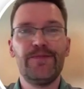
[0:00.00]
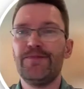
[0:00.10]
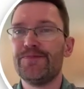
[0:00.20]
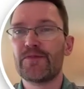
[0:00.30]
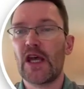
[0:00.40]

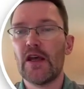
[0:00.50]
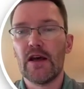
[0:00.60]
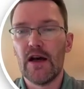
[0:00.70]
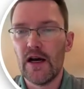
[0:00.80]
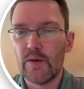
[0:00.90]

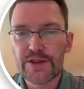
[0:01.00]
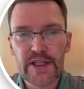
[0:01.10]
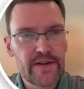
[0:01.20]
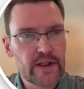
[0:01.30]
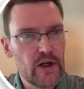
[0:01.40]
We
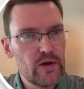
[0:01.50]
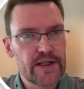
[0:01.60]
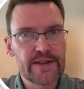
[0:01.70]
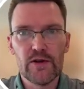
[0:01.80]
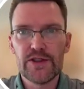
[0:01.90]
also have the
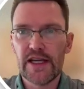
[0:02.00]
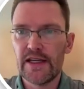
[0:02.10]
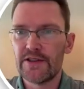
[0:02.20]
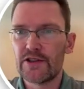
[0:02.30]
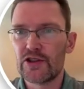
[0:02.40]
code, as
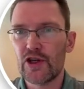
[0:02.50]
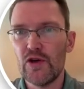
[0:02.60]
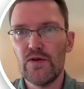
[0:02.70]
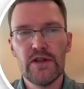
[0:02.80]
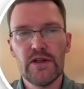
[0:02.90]
Hojay has
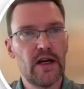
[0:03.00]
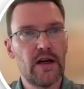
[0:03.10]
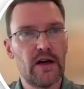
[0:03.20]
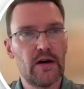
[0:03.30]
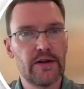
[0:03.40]
shown,
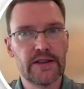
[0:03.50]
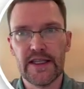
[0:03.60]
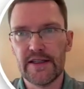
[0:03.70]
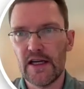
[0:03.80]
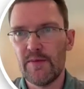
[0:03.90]

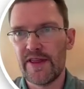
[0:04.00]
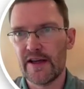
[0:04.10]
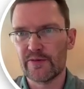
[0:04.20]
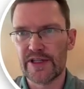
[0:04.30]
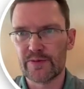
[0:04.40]
on GitHub,
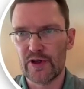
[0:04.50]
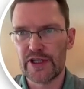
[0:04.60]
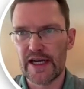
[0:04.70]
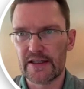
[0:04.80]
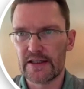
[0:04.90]
Thousand Brains
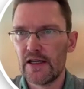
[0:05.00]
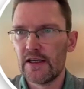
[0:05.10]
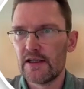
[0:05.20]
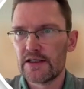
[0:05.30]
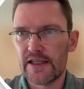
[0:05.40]
Project
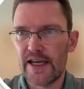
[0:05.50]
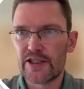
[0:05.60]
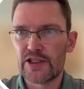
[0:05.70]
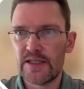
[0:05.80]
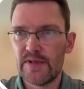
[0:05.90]

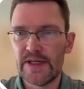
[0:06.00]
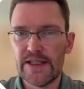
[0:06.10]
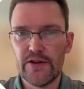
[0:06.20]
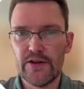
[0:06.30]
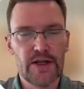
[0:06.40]

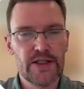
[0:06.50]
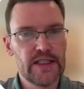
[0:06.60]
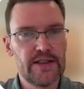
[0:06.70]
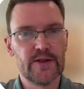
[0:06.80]
/tbp.monty.